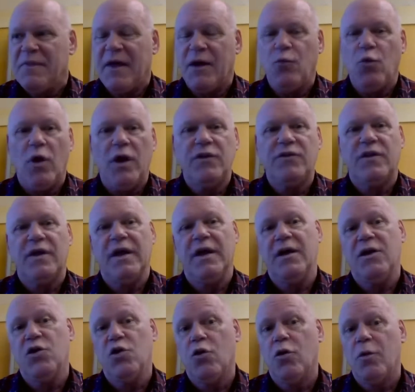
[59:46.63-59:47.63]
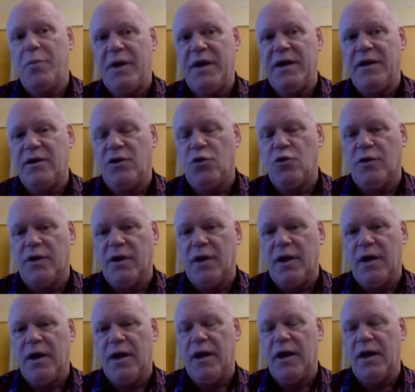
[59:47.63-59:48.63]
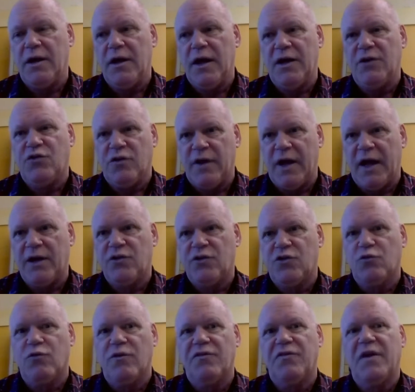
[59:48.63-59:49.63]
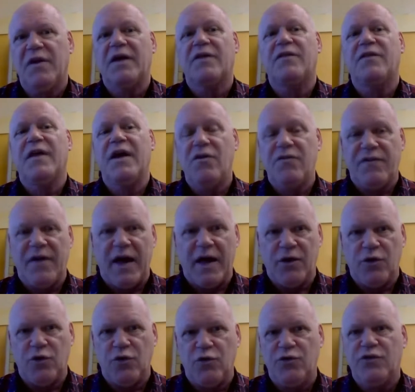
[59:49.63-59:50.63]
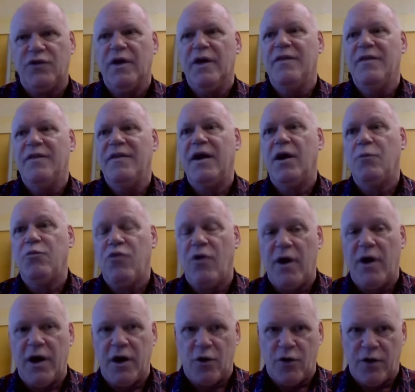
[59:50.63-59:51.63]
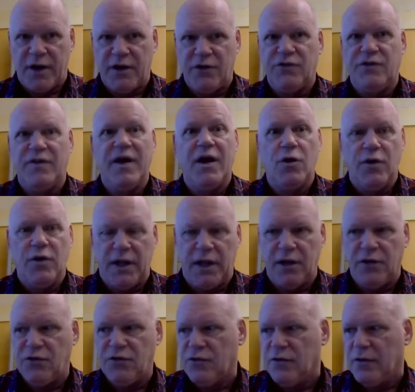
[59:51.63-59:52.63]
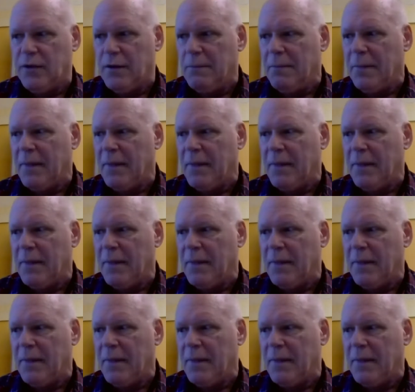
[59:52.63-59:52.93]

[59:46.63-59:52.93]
They want the European internet to reflect their values, their priorities, their needs.